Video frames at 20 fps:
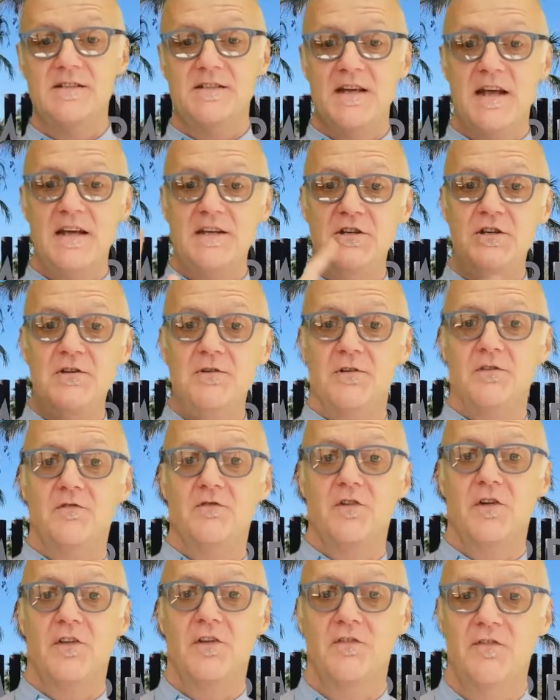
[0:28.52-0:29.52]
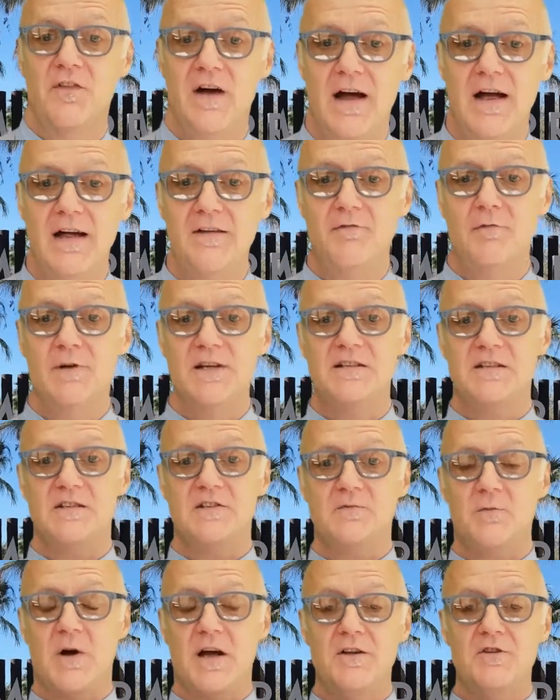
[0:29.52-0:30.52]
Stay tuned for the five
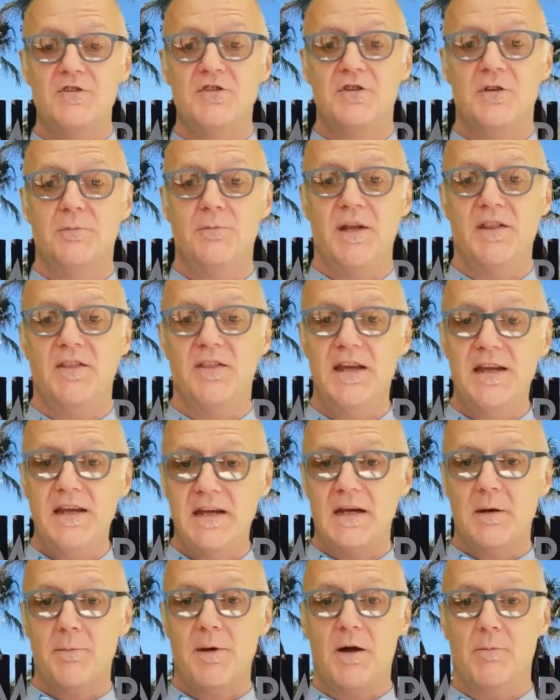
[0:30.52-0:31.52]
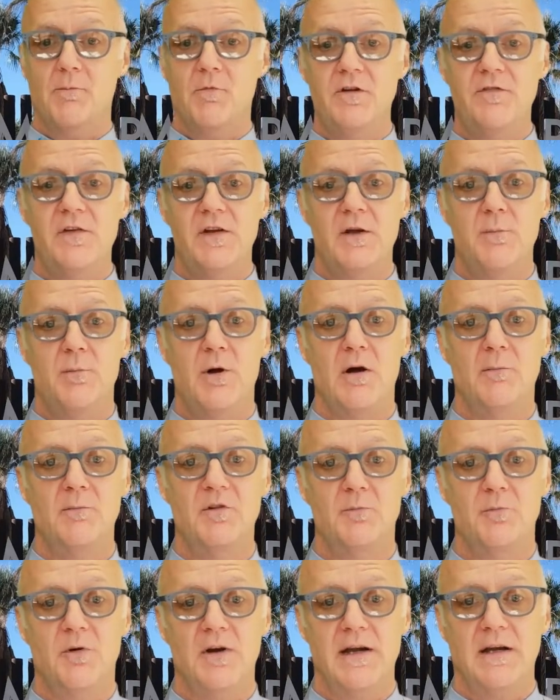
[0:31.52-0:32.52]
reasons why you should be thinking about moving to
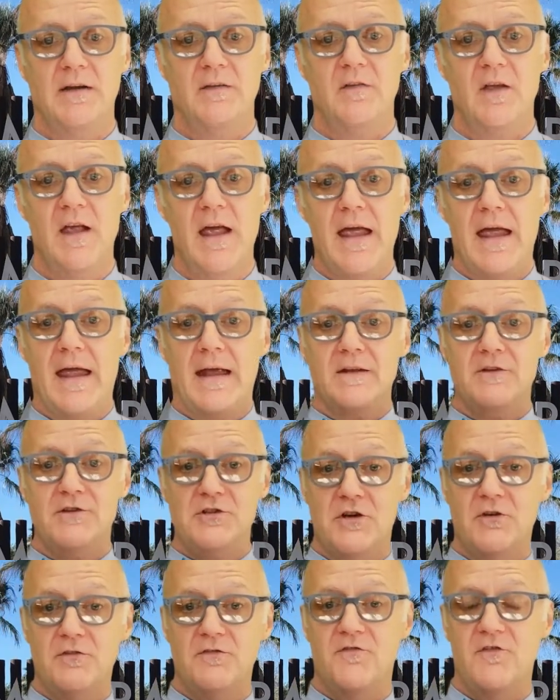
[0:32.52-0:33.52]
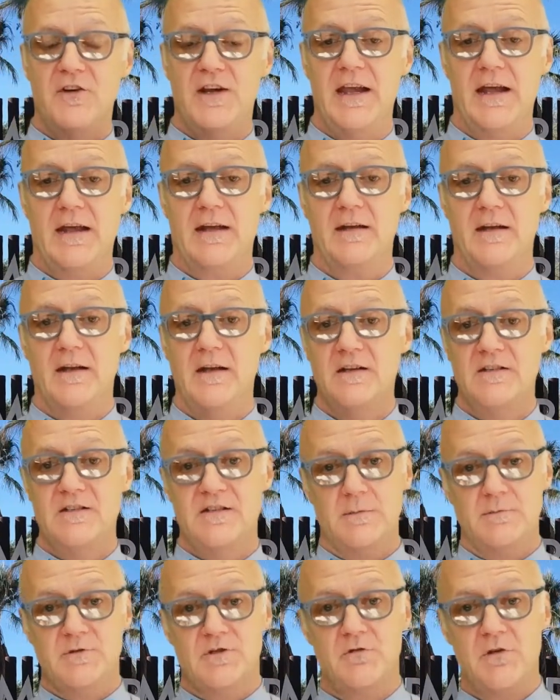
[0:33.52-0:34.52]
Palm Springs. And don't forget,
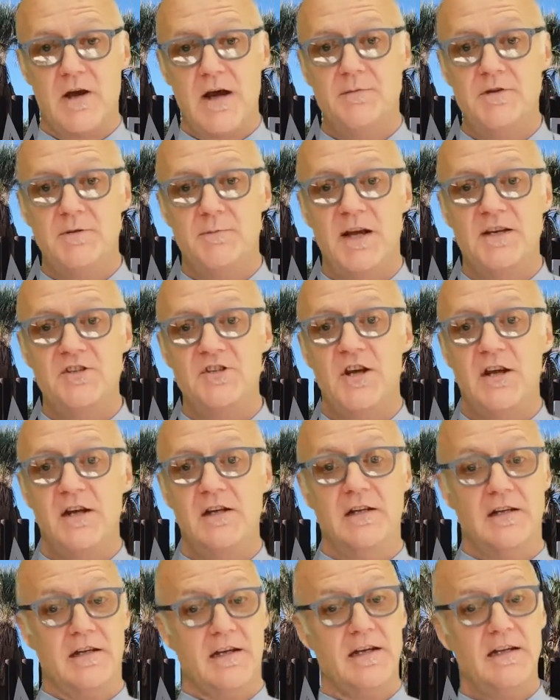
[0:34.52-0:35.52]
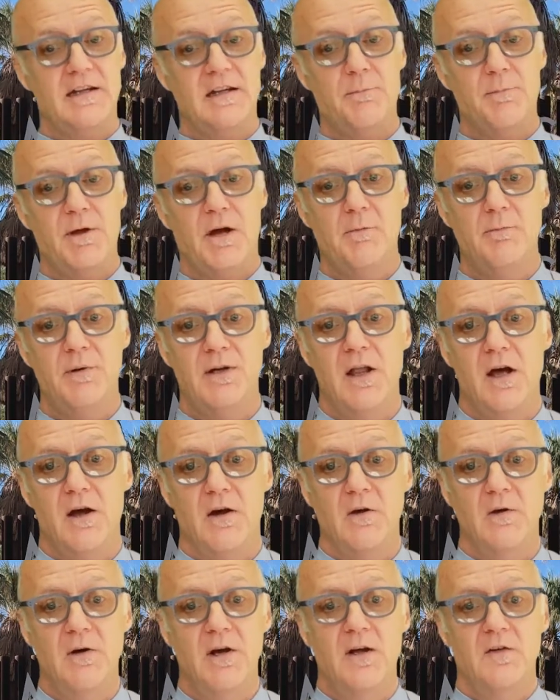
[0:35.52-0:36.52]
subscribe to my channel and hit the bell
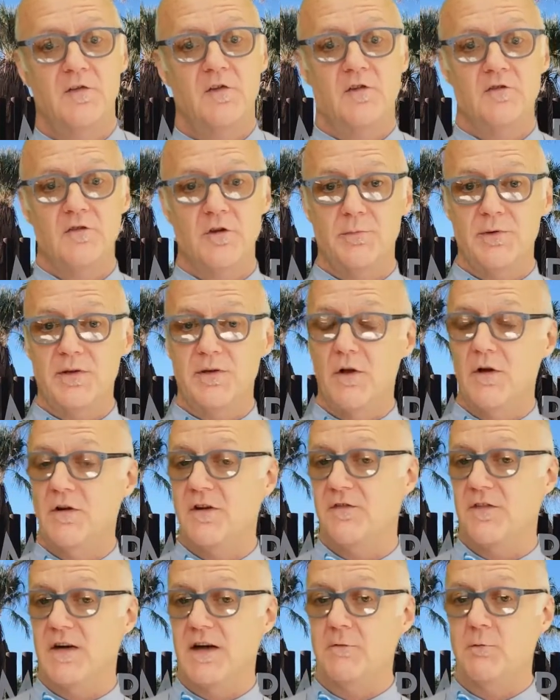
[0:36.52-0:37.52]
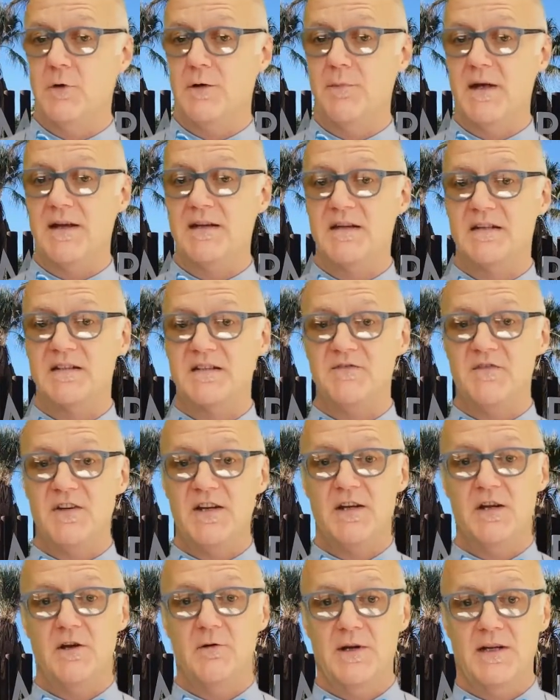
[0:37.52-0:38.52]
below so you'll be notified when my next
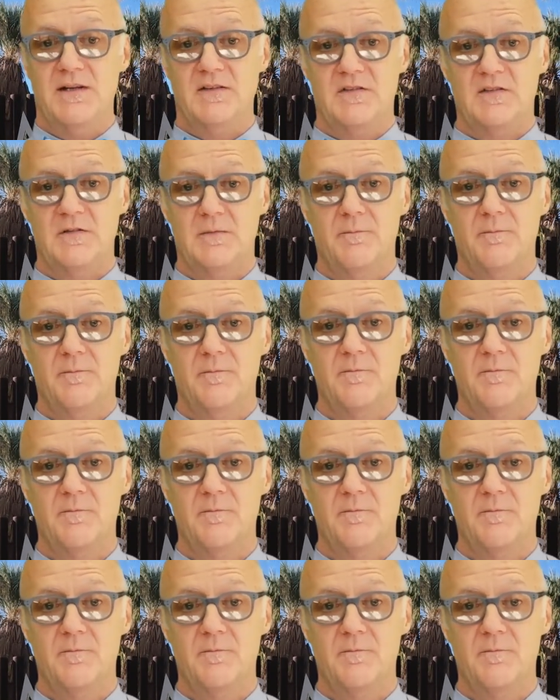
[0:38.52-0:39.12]
video is.